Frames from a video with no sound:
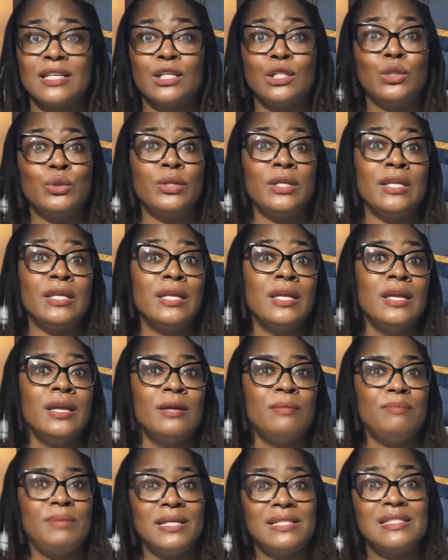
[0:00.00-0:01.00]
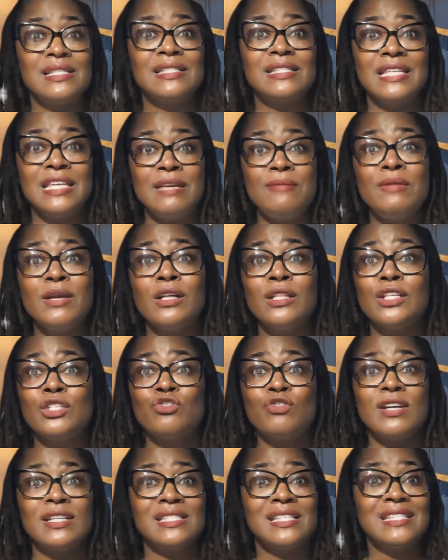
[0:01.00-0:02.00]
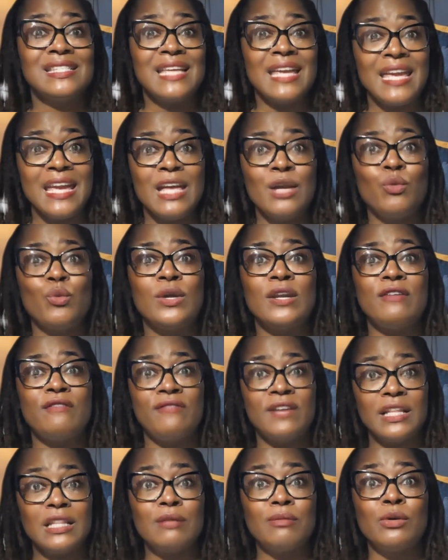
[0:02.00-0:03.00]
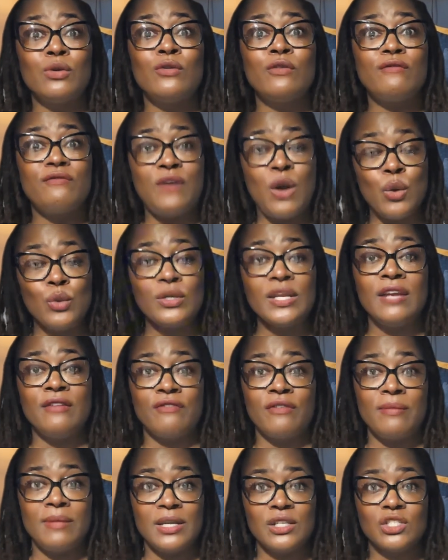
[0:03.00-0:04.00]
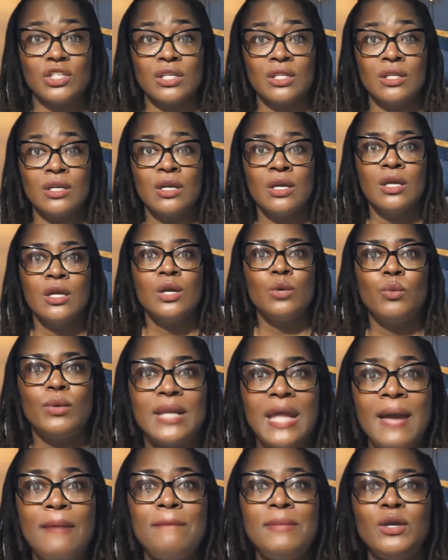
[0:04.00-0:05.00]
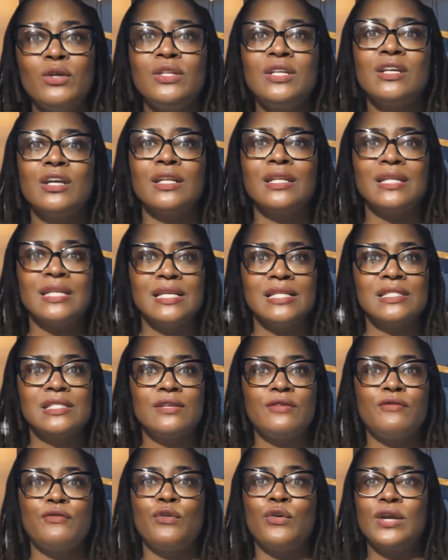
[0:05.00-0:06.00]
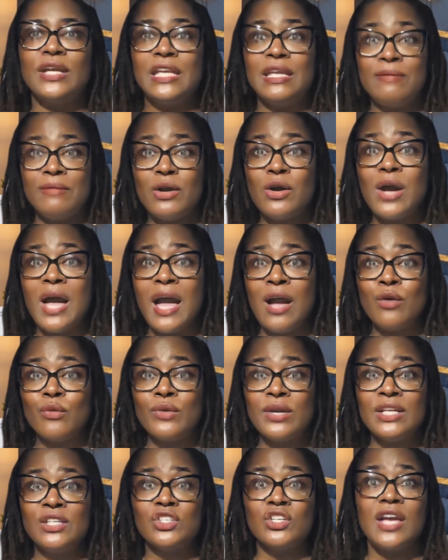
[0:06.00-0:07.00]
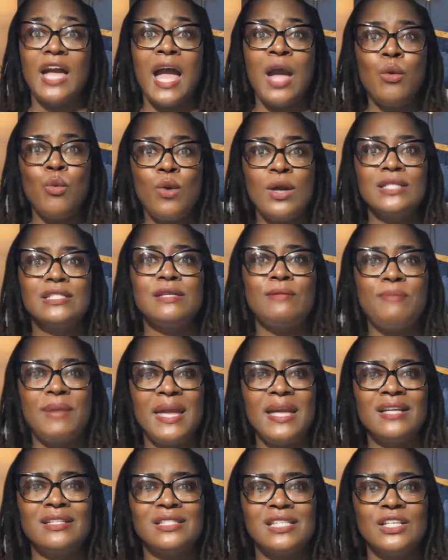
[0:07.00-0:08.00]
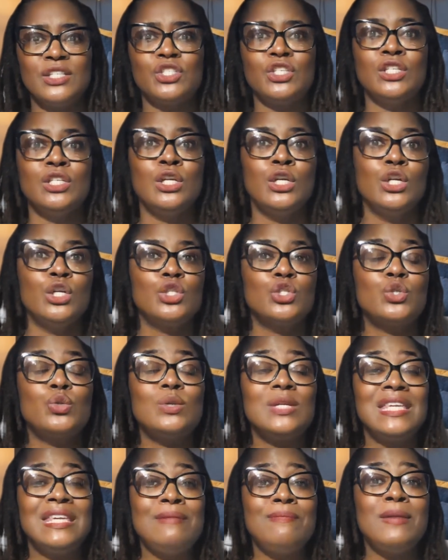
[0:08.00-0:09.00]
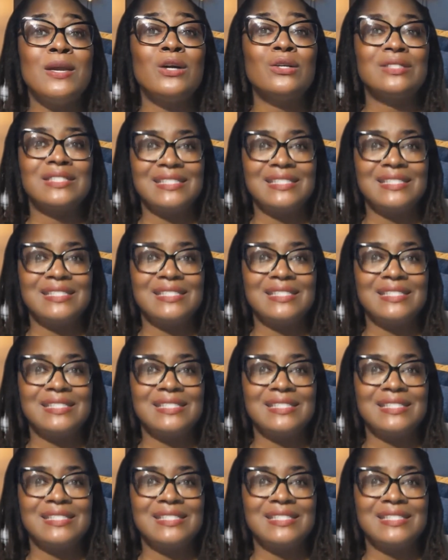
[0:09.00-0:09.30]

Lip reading: including business email addresses and, when available, phone information. When I'm building a list for email outreach, I want to pay attention to email